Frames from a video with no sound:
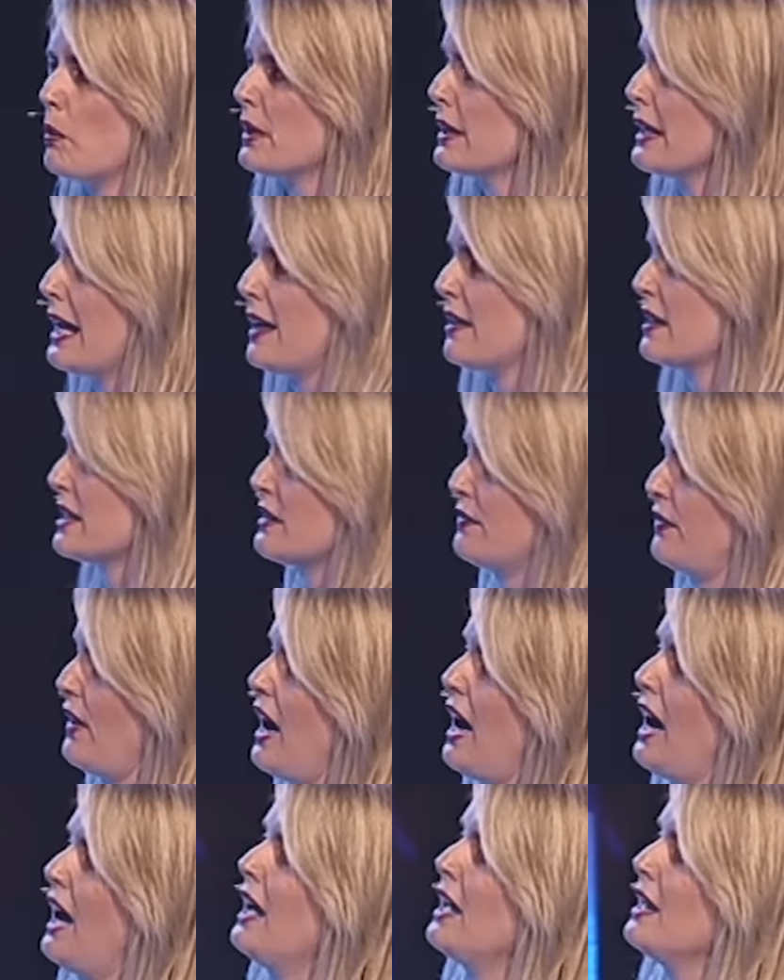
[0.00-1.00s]
wouldn't get this
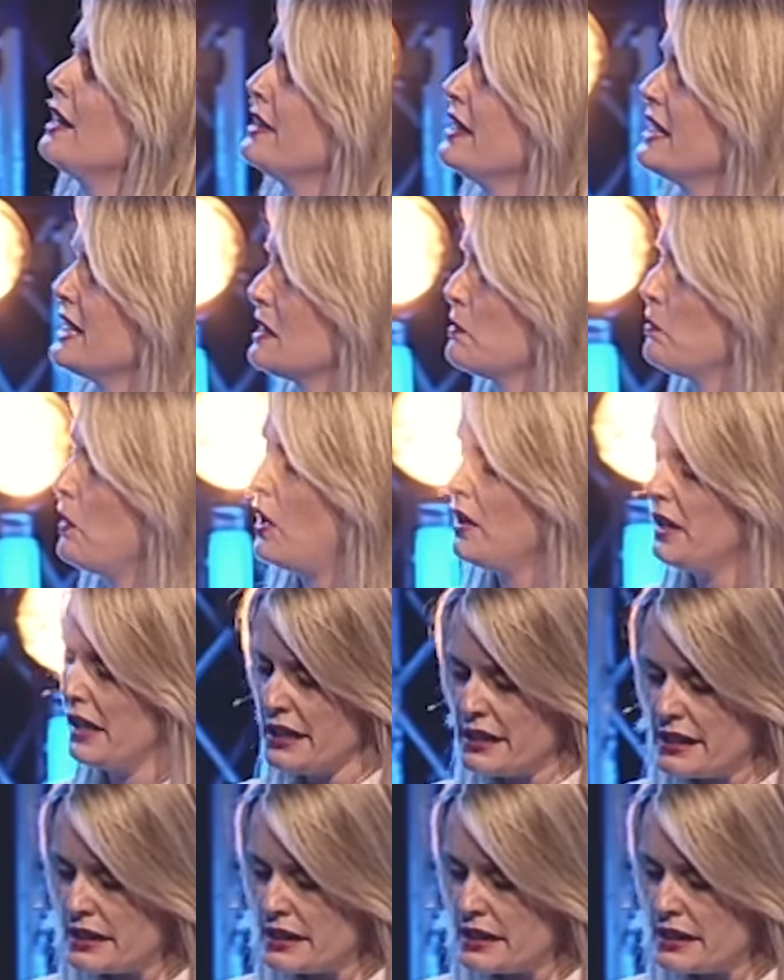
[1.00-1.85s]
far this morning.